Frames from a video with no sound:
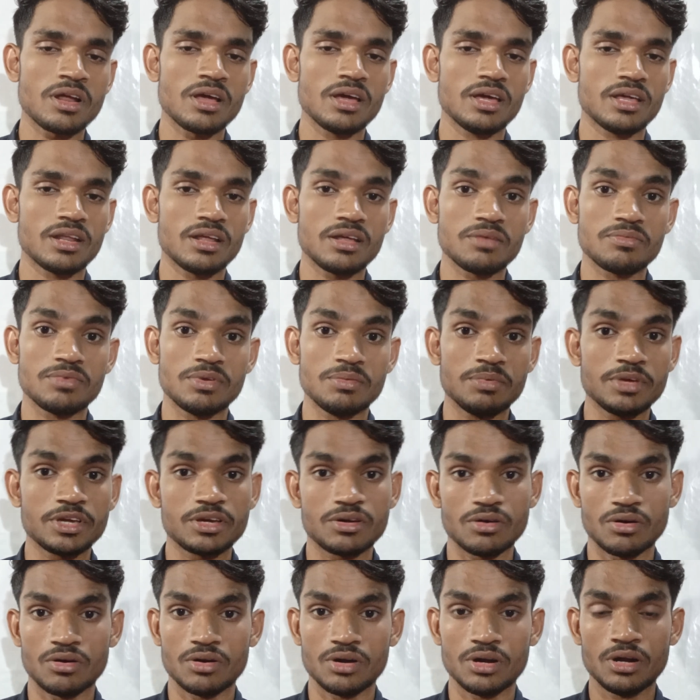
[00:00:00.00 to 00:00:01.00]
error will be
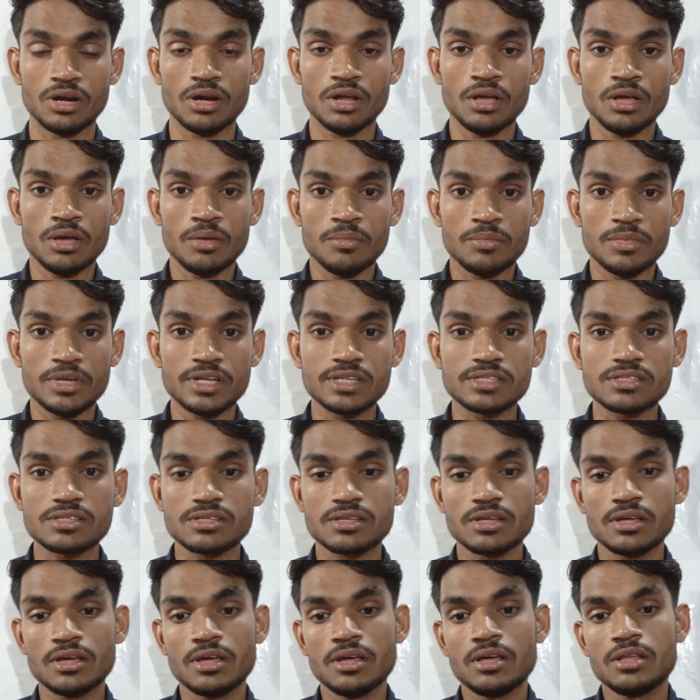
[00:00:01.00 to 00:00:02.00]
called,
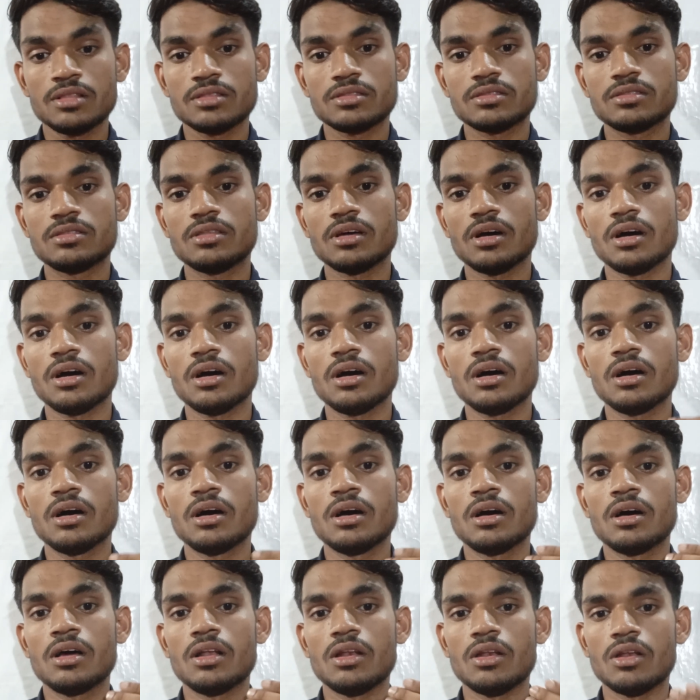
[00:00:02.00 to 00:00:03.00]
means the
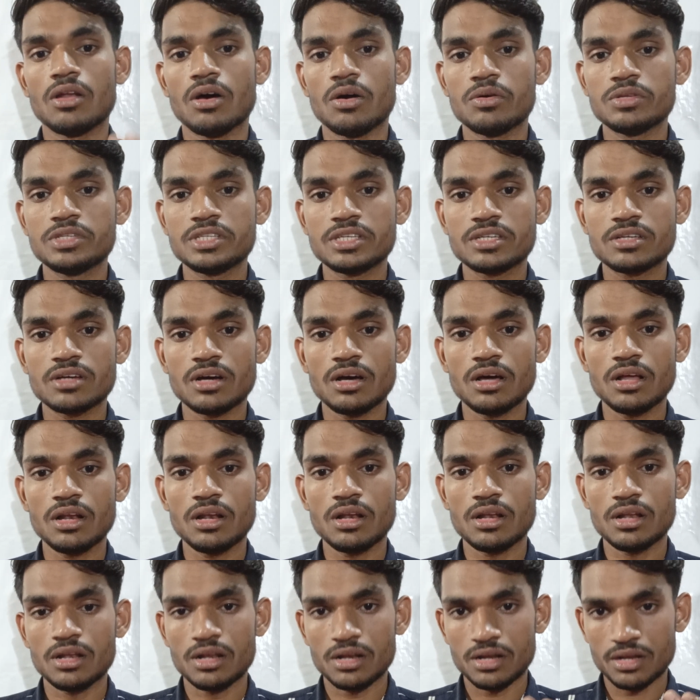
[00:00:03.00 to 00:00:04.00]

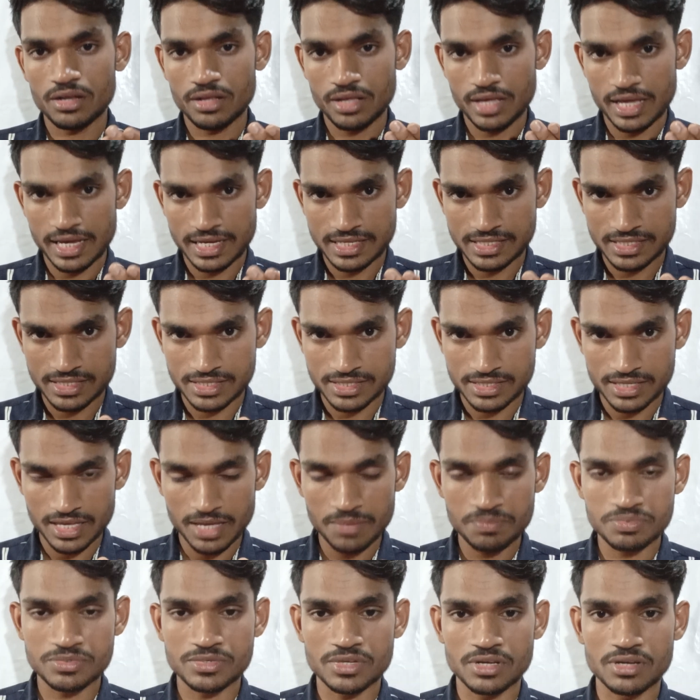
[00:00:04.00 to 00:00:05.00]
logical
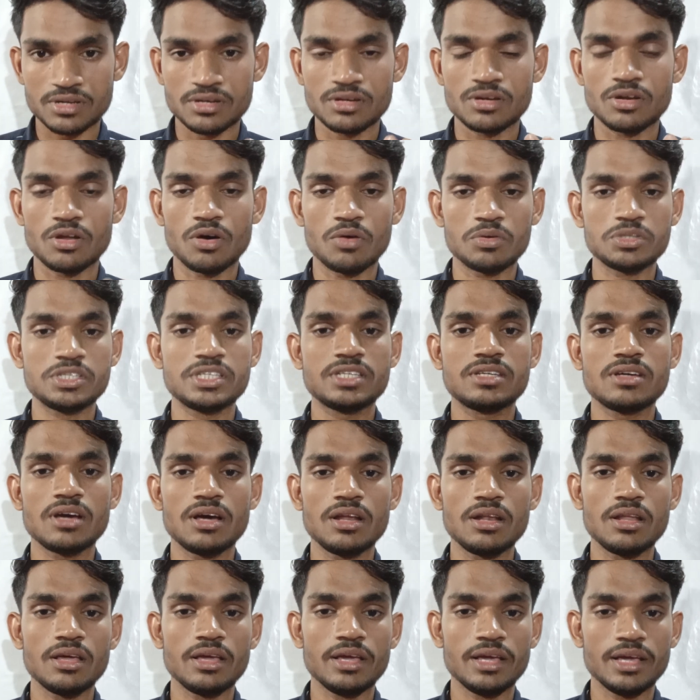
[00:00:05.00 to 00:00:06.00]
exception,
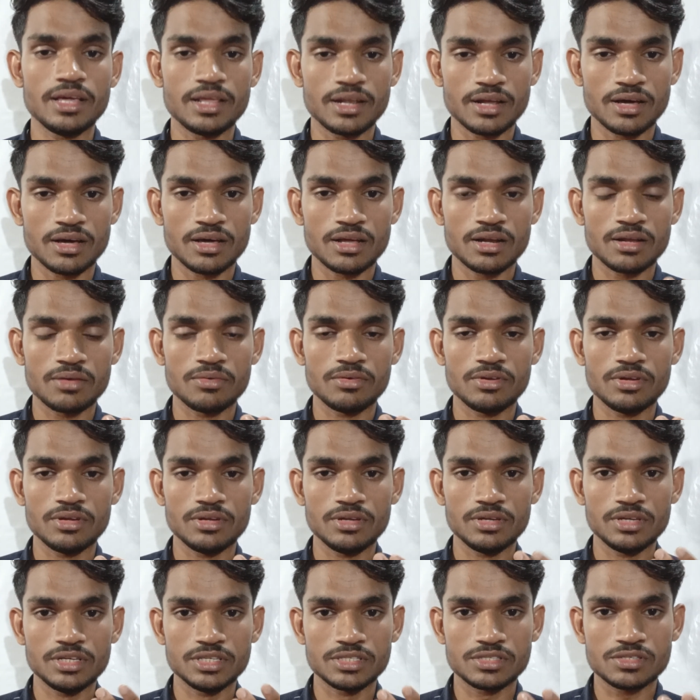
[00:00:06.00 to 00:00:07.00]
logical error
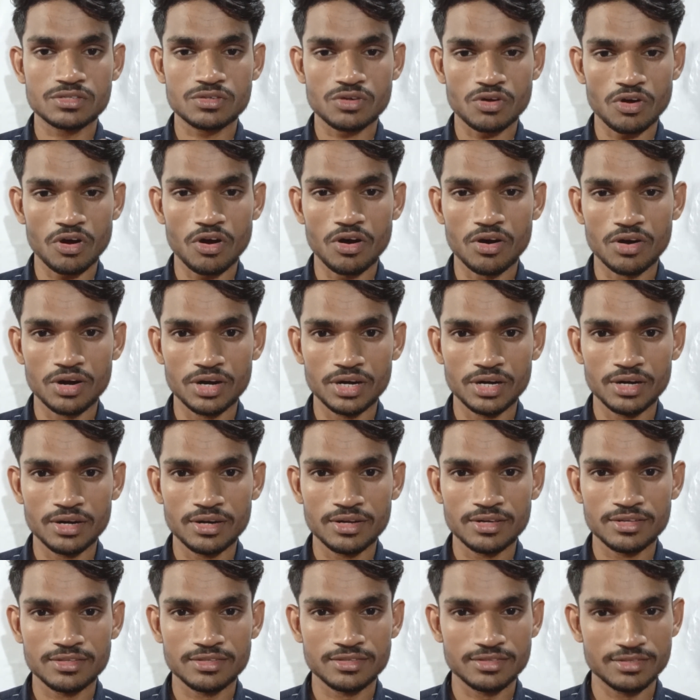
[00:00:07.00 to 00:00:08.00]
is called
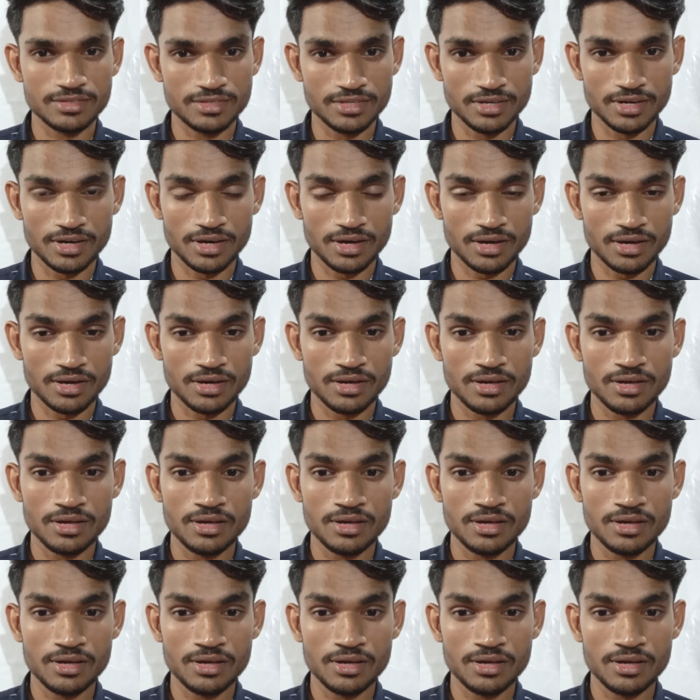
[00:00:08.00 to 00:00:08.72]
the